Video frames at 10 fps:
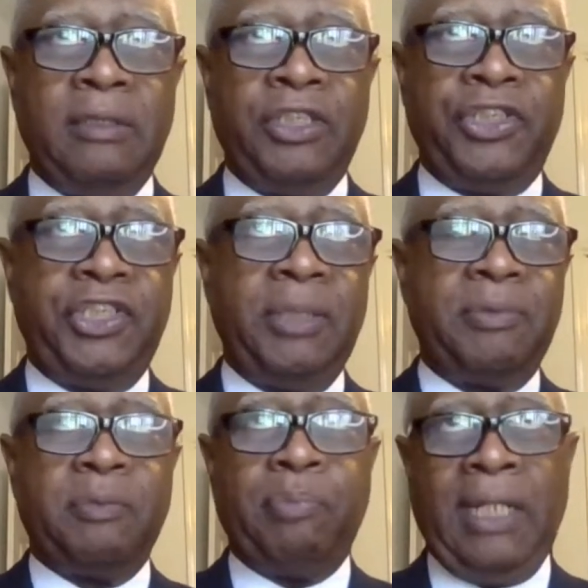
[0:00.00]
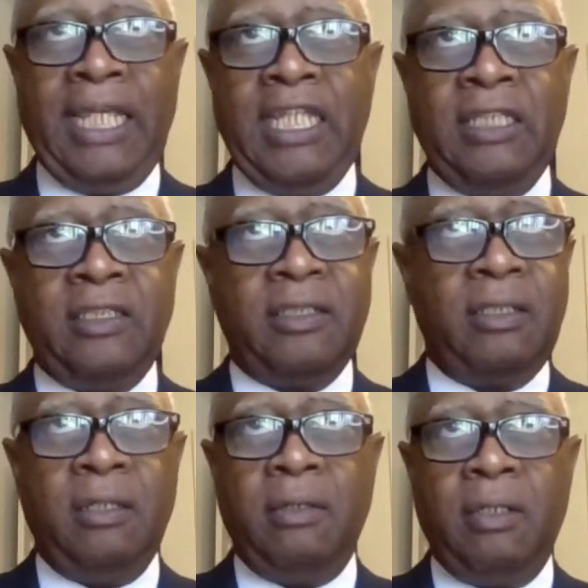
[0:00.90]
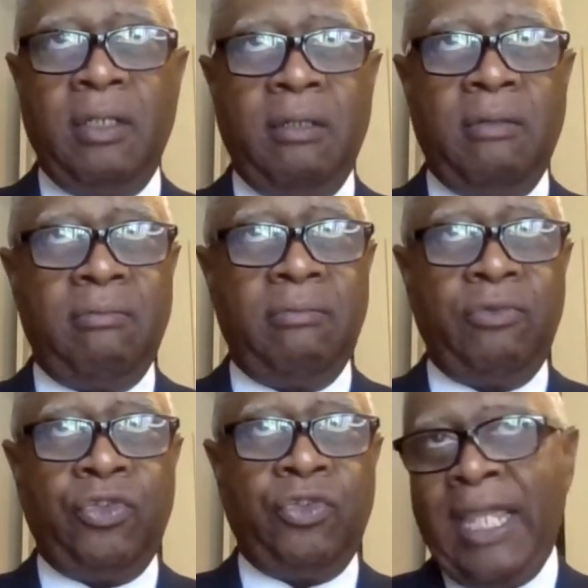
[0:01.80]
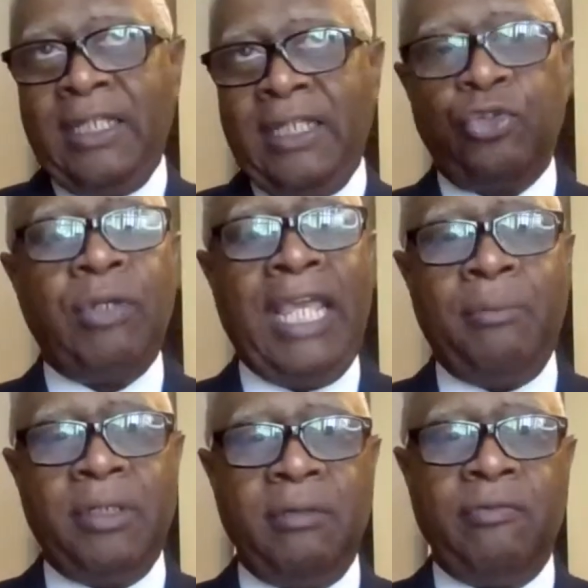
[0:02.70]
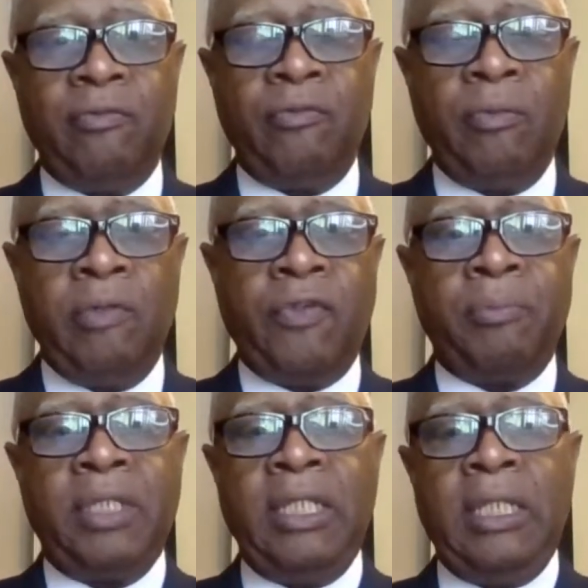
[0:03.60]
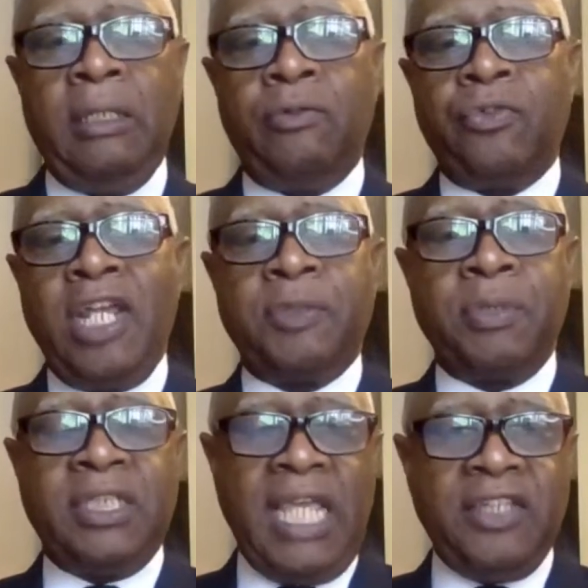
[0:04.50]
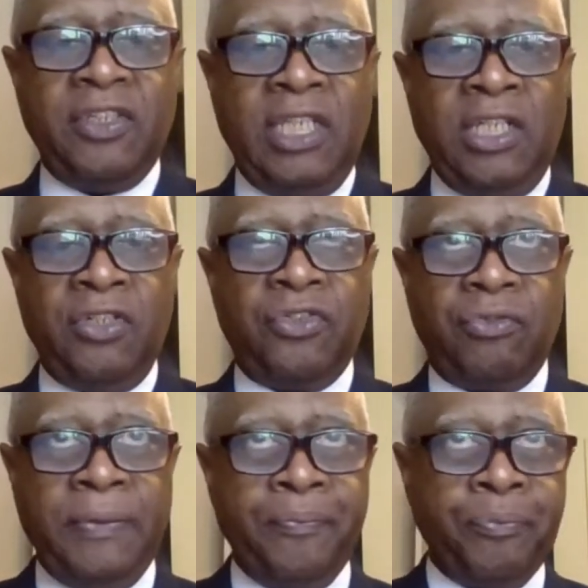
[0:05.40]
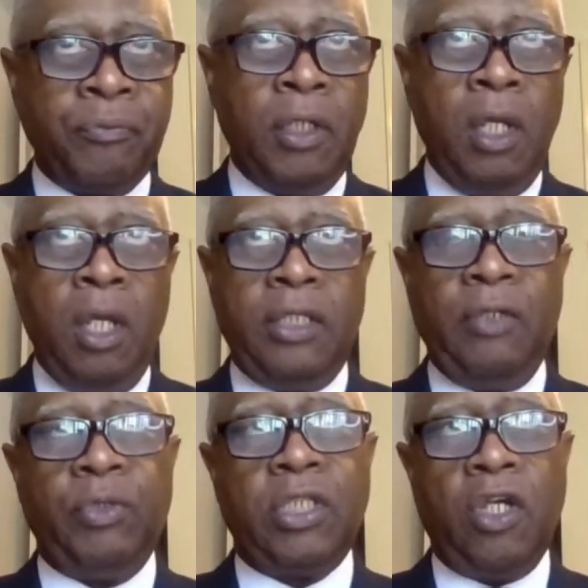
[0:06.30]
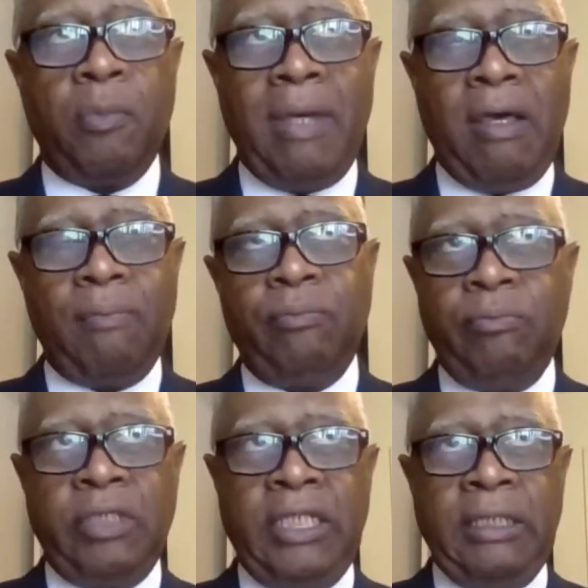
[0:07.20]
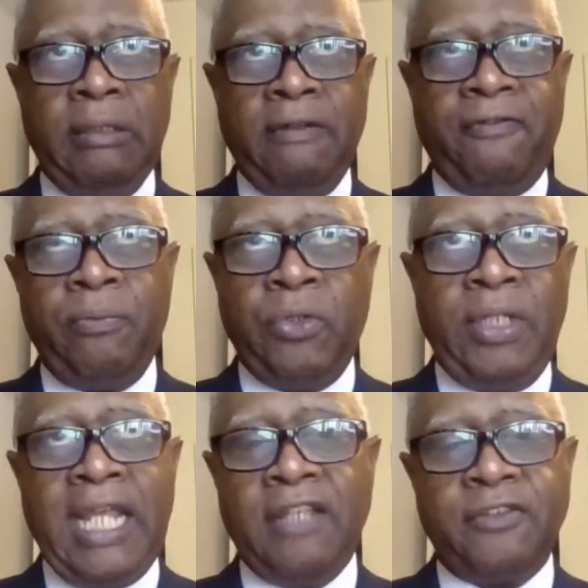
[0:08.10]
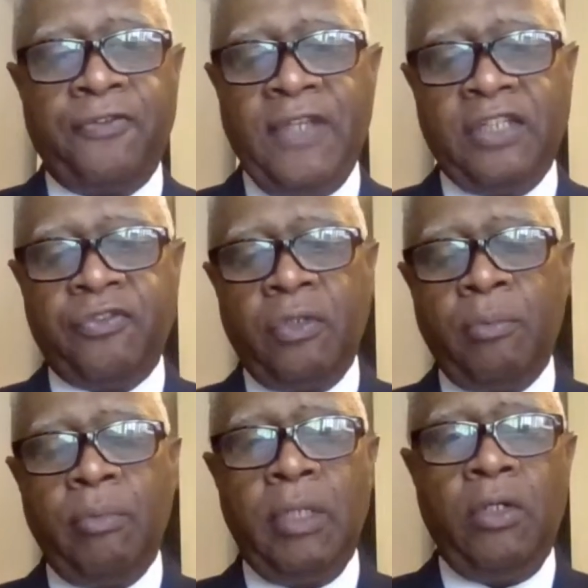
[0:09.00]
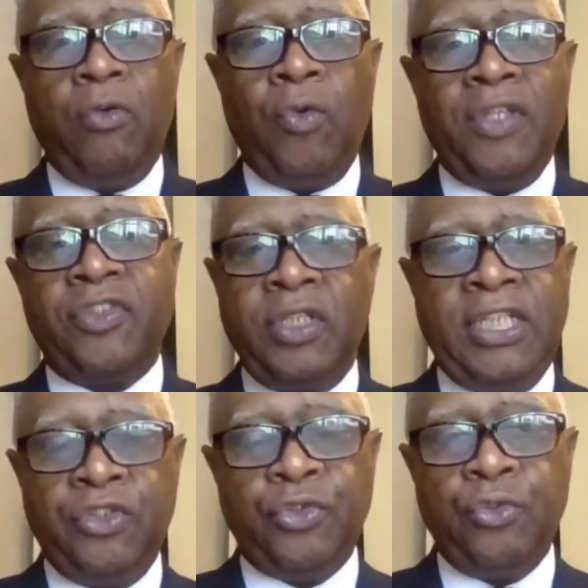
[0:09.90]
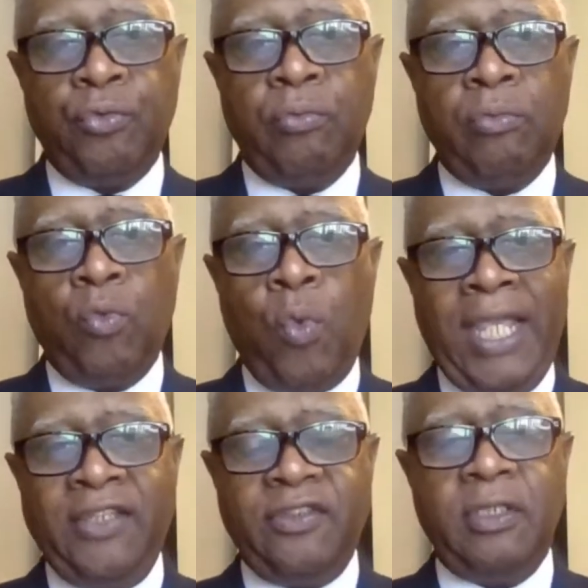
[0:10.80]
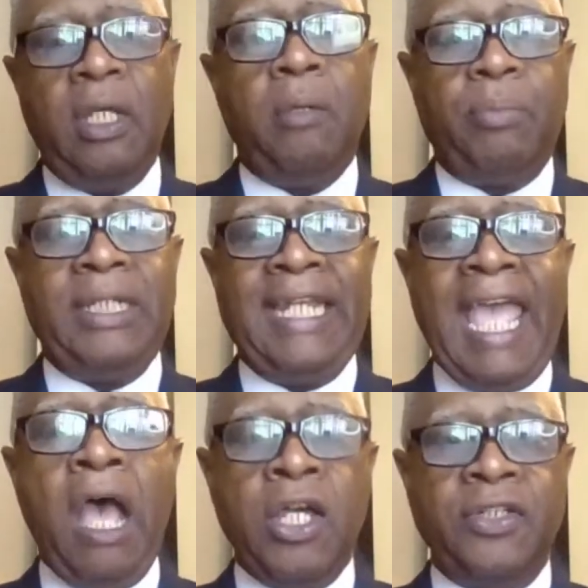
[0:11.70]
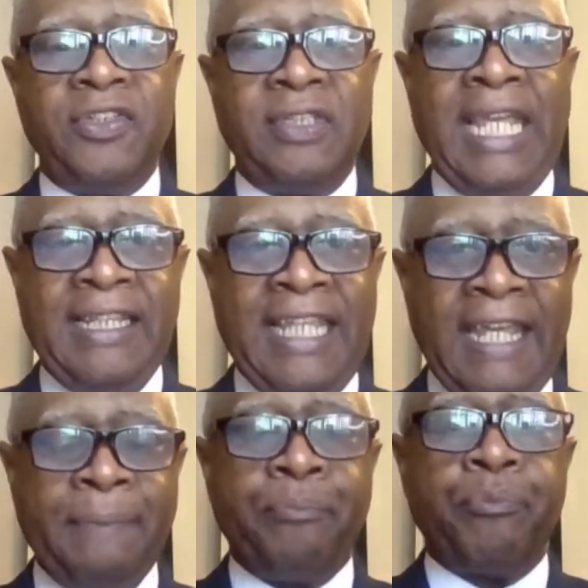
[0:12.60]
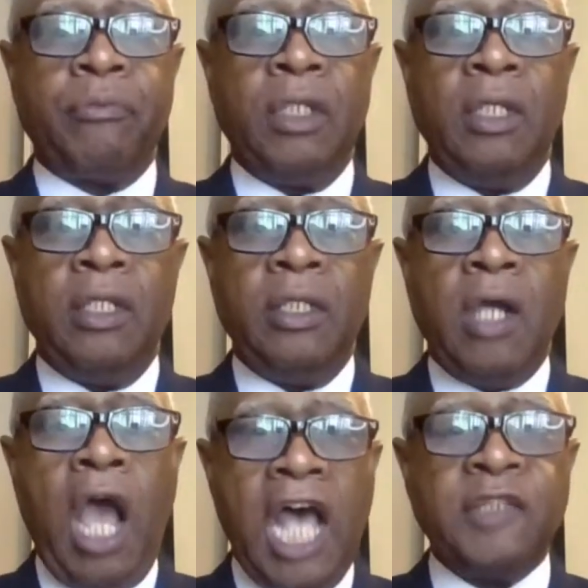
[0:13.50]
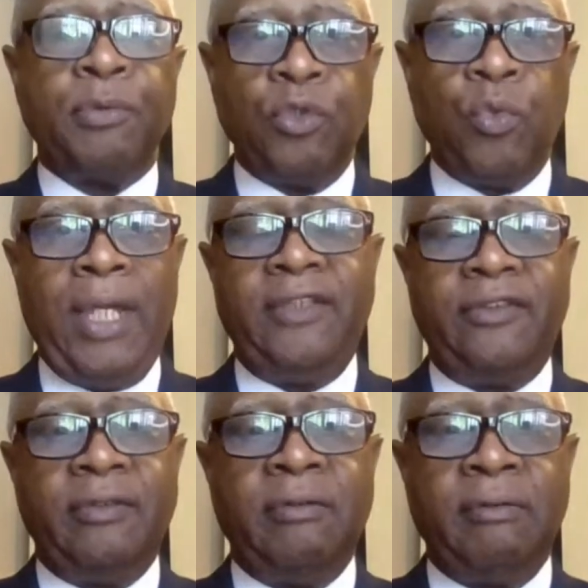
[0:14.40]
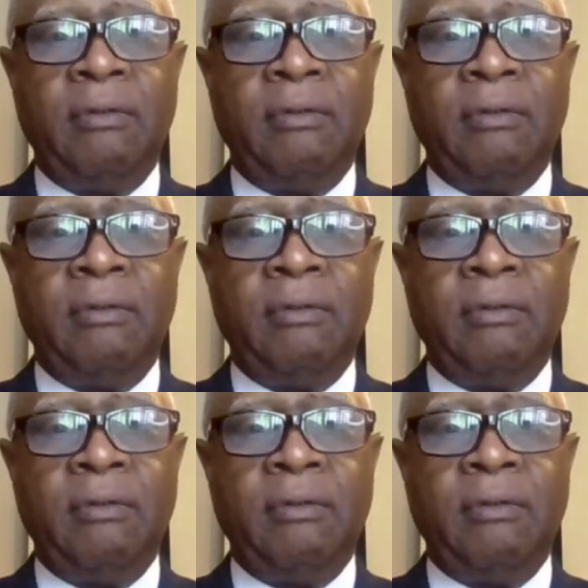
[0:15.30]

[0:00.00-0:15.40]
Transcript: ships, planes, trains, you name it, from the transportation industry. Then we talk about the greenhouse effects from residential waste. But now understand that hospital waste